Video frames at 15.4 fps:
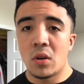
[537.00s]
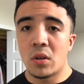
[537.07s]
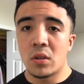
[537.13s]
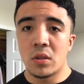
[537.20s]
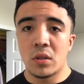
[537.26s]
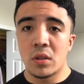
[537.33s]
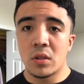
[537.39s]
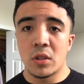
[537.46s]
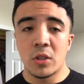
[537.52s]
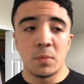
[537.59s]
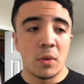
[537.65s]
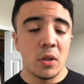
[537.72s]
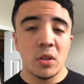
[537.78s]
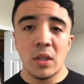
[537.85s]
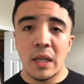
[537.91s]
the
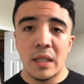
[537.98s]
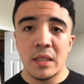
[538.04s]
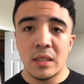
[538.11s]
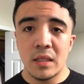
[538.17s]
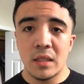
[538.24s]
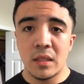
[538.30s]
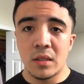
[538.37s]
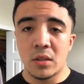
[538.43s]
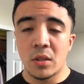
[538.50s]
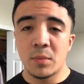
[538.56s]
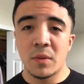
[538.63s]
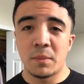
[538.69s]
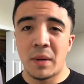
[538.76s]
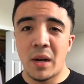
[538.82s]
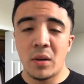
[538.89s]
smaller guys in terms
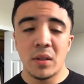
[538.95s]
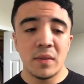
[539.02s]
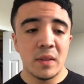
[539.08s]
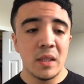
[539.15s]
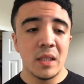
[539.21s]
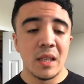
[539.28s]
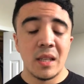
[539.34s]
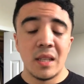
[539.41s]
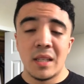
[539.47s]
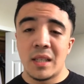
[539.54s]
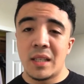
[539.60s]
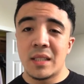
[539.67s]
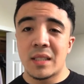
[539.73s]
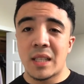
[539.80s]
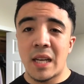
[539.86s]
of powerlifting
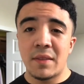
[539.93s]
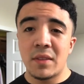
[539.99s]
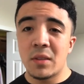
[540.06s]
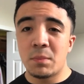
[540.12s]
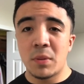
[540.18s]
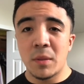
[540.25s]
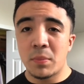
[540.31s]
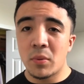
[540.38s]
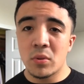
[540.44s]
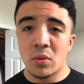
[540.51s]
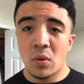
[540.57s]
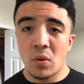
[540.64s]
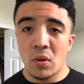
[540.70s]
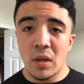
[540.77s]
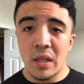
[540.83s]
is Kevin the Pitbull
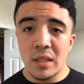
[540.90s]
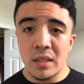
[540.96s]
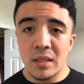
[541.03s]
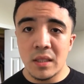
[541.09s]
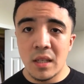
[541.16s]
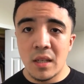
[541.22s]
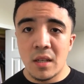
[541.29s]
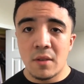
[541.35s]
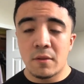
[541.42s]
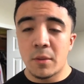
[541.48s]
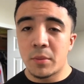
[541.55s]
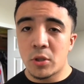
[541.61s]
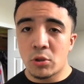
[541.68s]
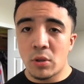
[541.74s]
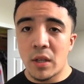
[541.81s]
Torres
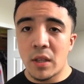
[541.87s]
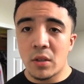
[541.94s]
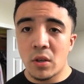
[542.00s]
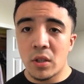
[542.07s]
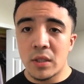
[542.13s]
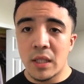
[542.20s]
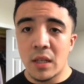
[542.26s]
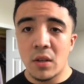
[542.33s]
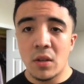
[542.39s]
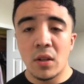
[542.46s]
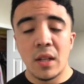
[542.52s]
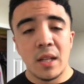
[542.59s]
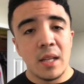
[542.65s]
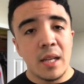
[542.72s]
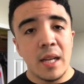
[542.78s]
from Strength Cartel
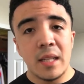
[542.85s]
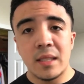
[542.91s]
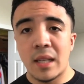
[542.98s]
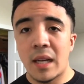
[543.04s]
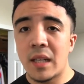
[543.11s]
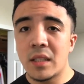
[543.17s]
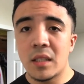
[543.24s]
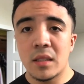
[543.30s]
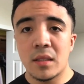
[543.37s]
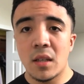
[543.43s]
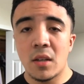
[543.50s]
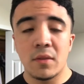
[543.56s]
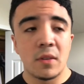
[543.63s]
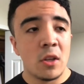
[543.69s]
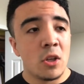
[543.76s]
and Tiny and
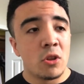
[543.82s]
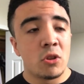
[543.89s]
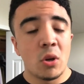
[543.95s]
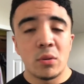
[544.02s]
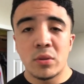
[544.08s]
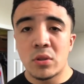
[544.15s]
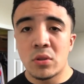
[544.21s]
Tough. Those